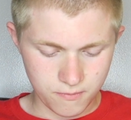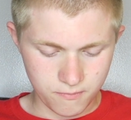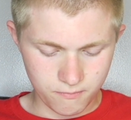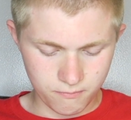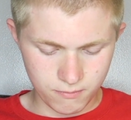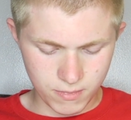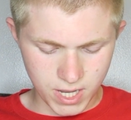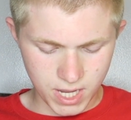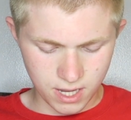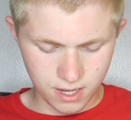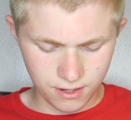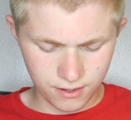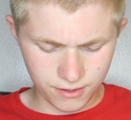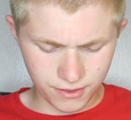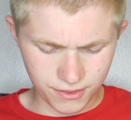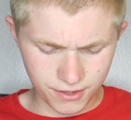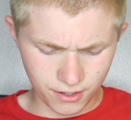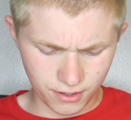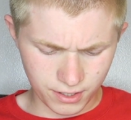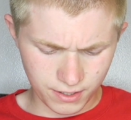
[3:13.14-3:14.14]
May
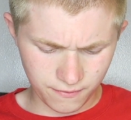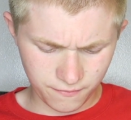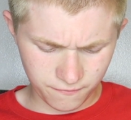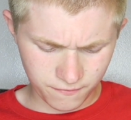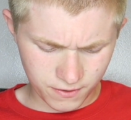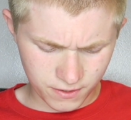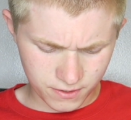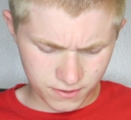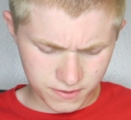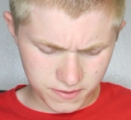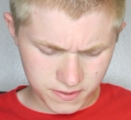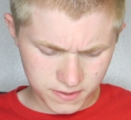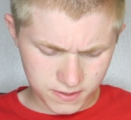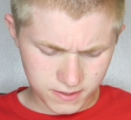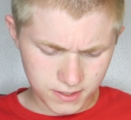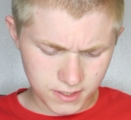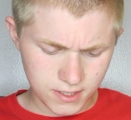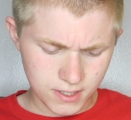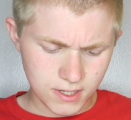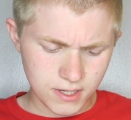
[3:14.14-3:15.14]
31st.
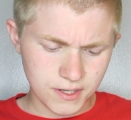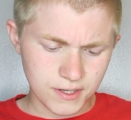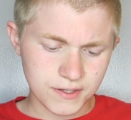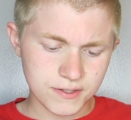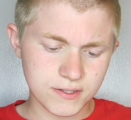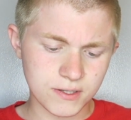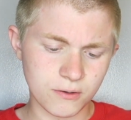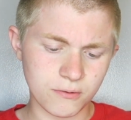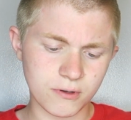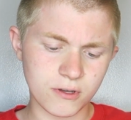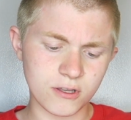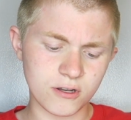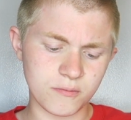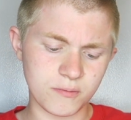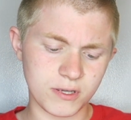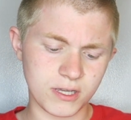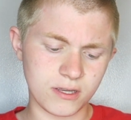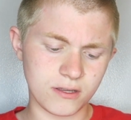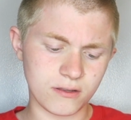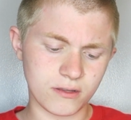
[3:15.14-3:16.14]
So it could have
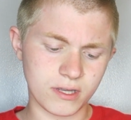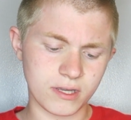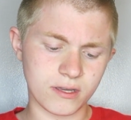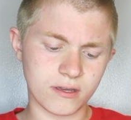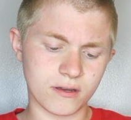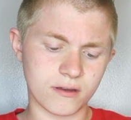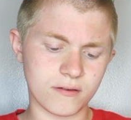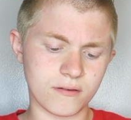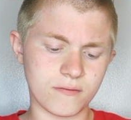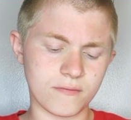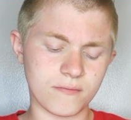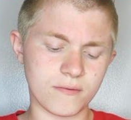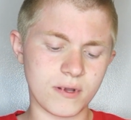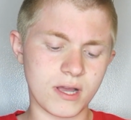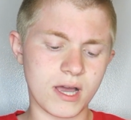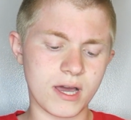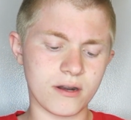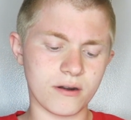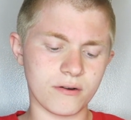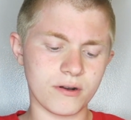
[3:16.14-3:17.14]
been like,
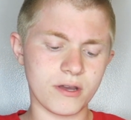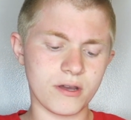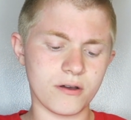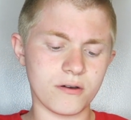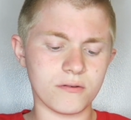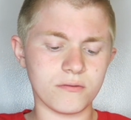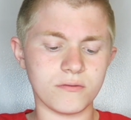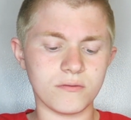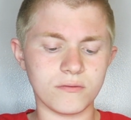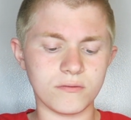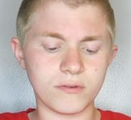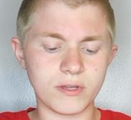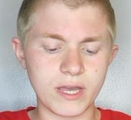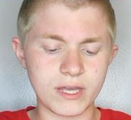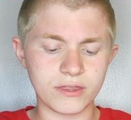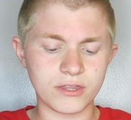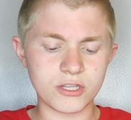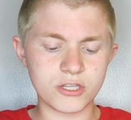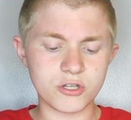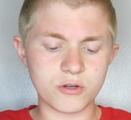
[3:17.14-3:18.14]
I don't know,
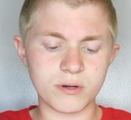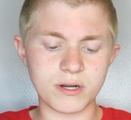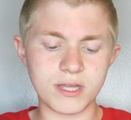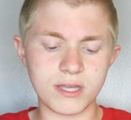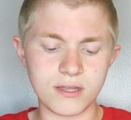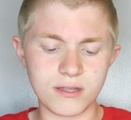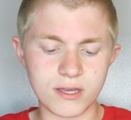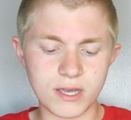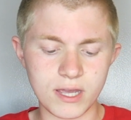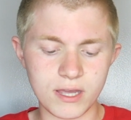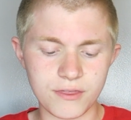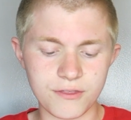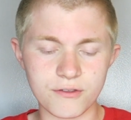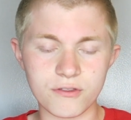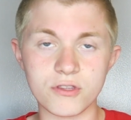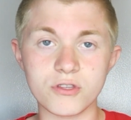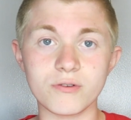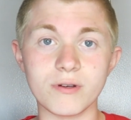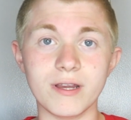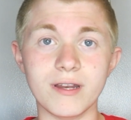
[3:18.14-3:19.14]
like the 28th or
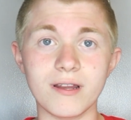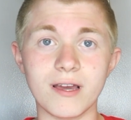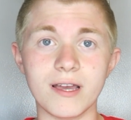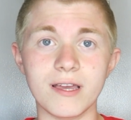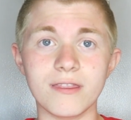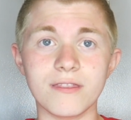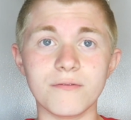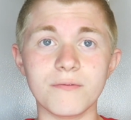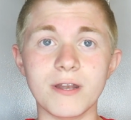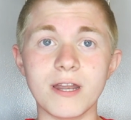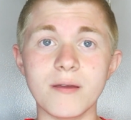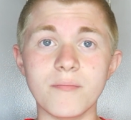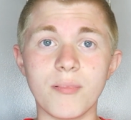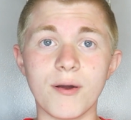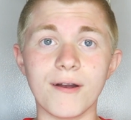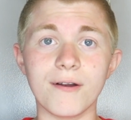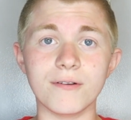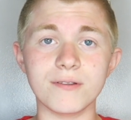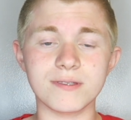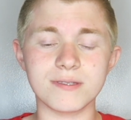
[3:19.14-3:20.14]
the 29th when I
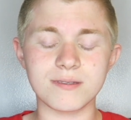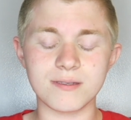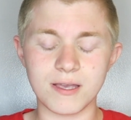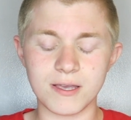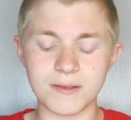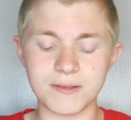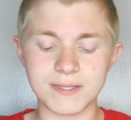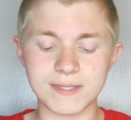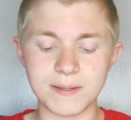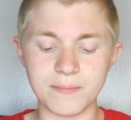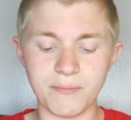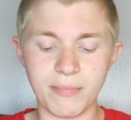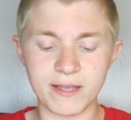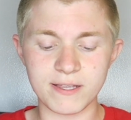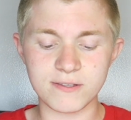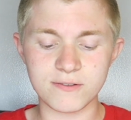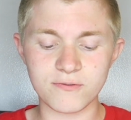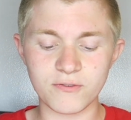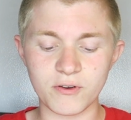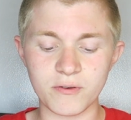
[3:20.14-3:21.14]
borrowed some
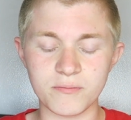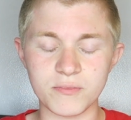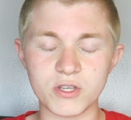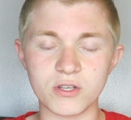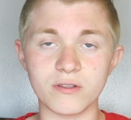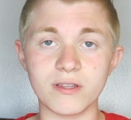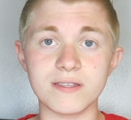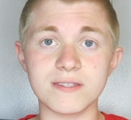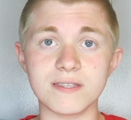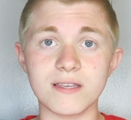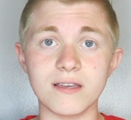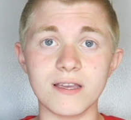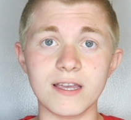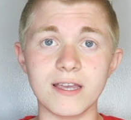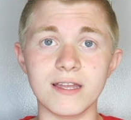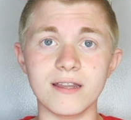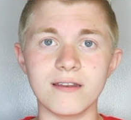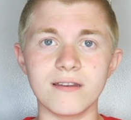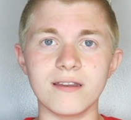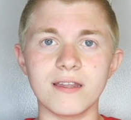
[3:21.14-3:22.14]
pens from Jalissa
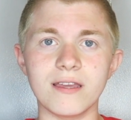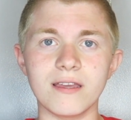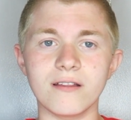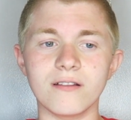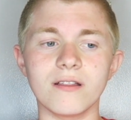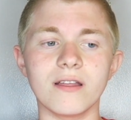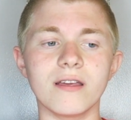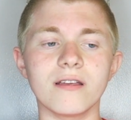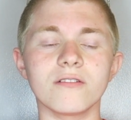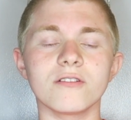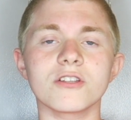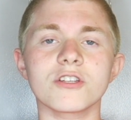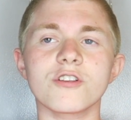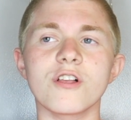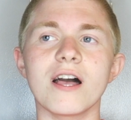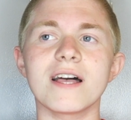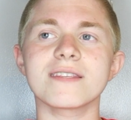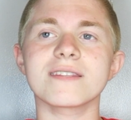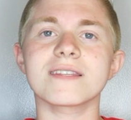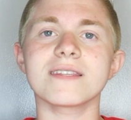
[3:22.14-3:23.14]
in English
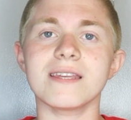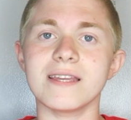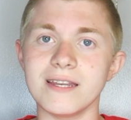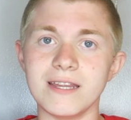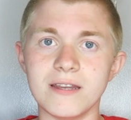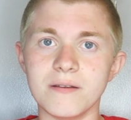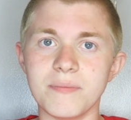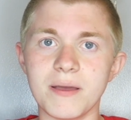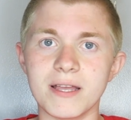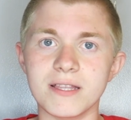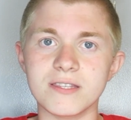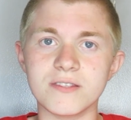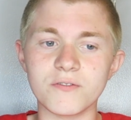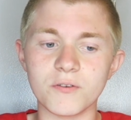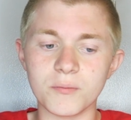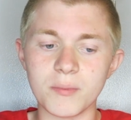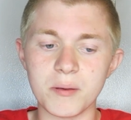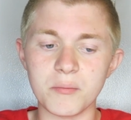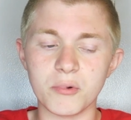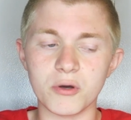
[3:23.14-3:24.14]
class because I needed pens
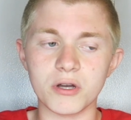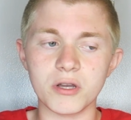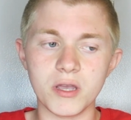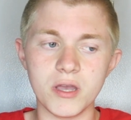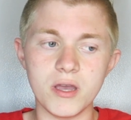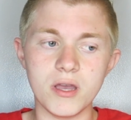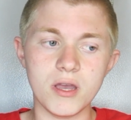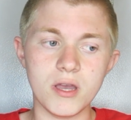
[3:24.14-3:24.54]
for my book.